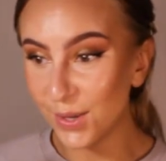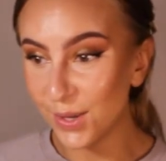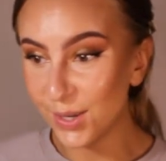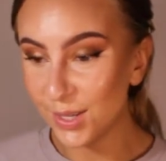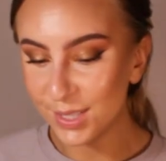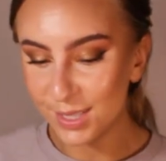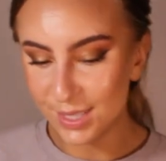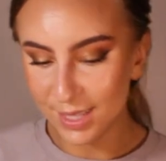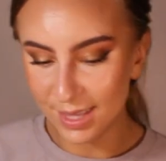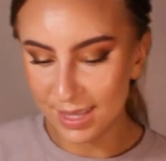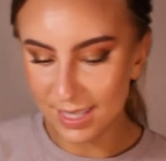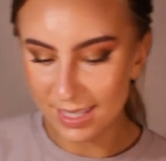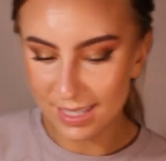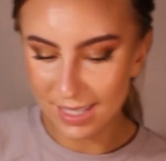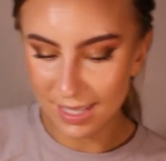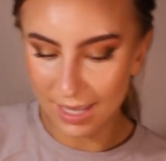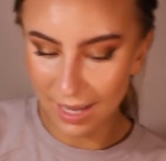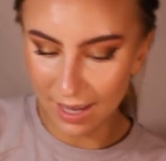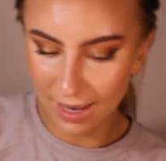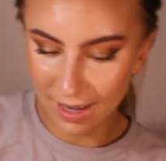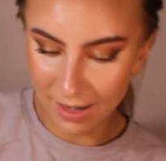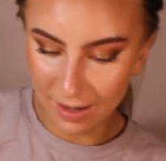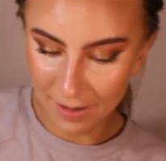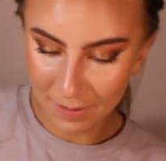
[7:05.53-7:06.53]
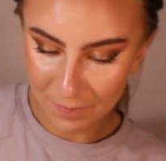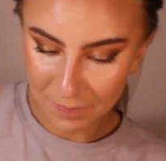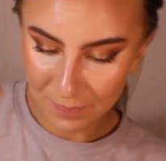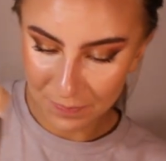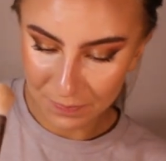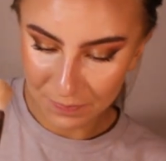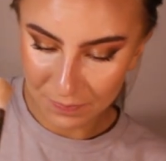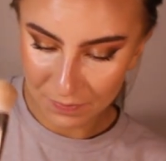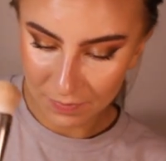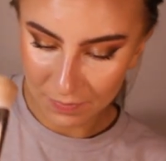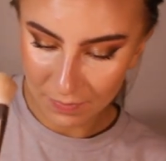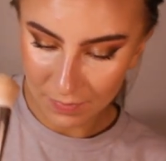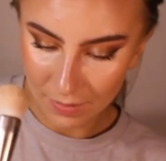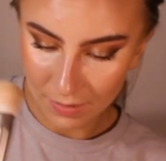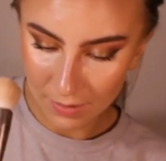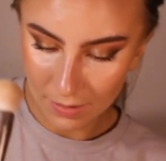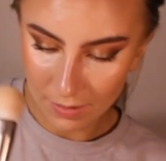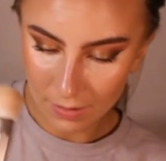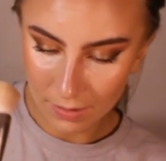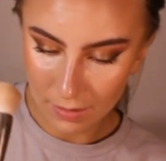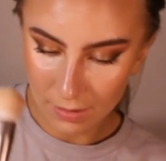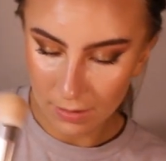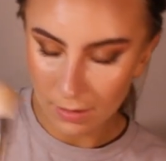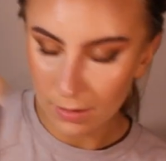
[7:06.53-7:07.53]
look to the skin.
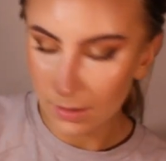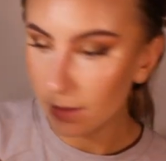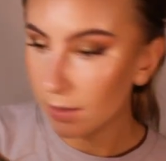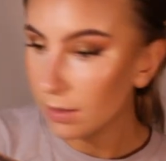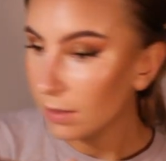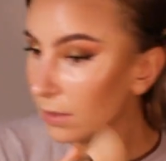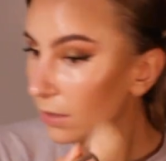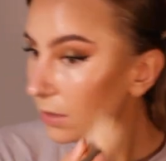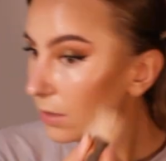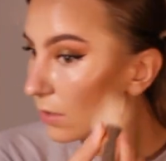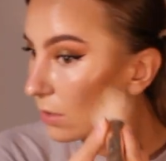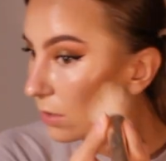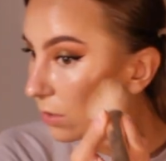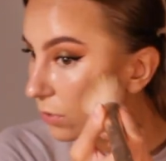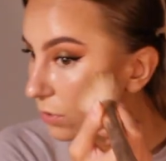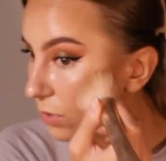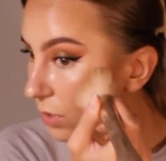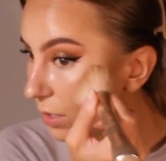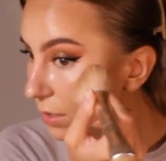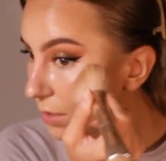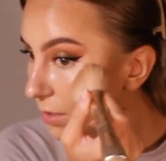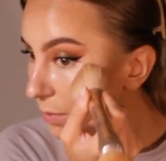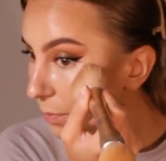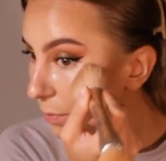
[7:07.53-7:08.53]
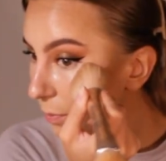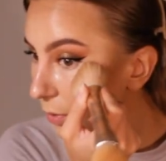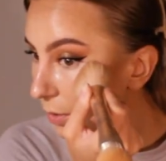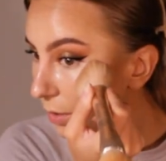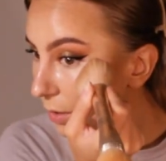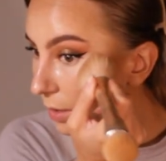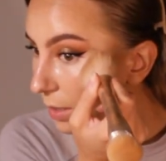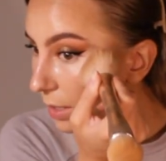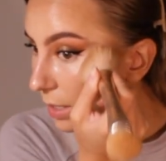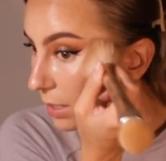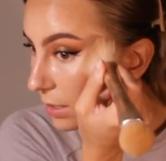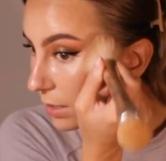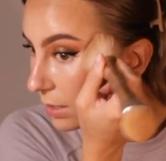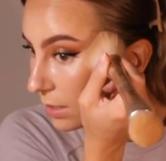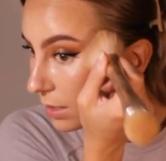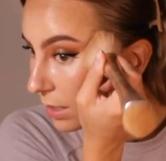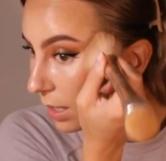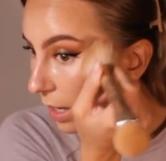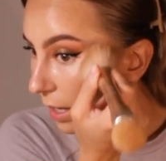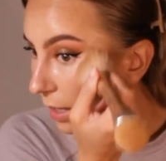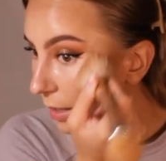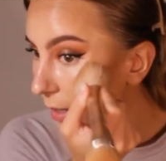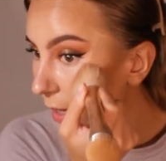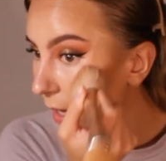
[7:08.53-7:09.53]
So just put this
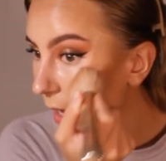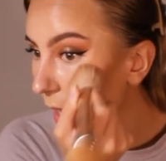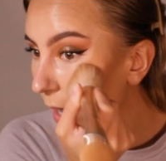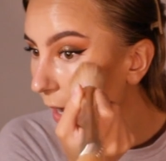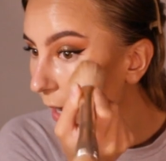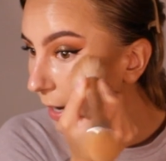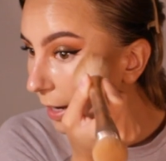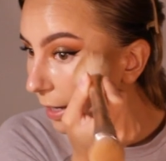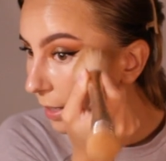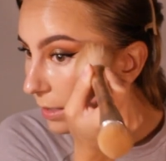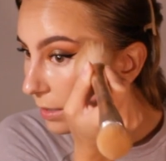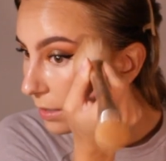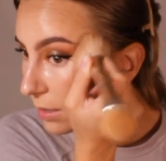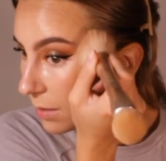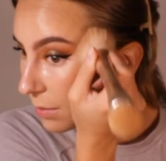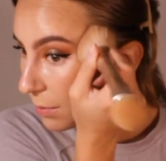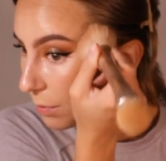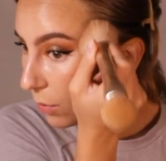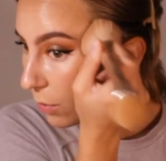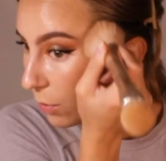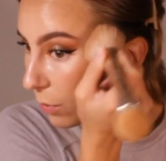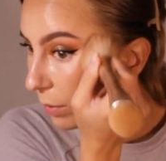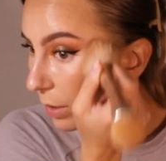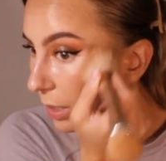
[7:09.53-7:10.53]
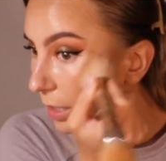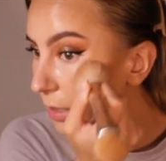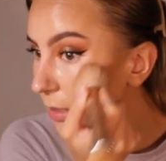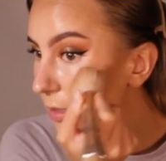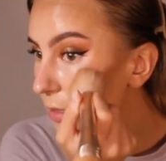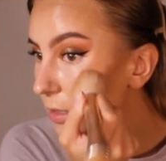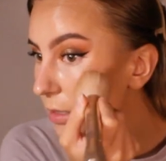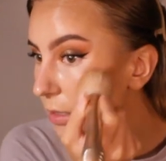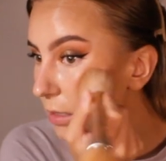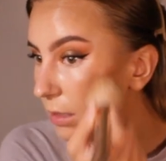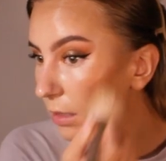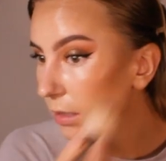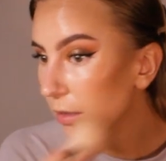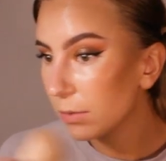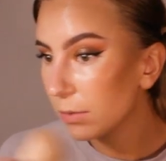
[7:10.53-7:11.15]
on the highest point